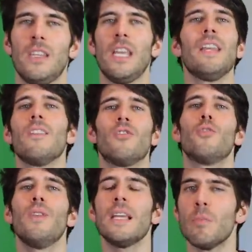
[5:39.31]
They
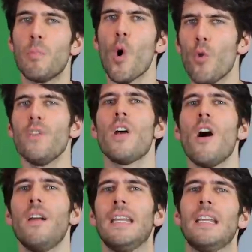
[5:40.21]
so they can pull the
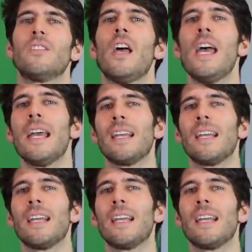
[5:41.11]
audience.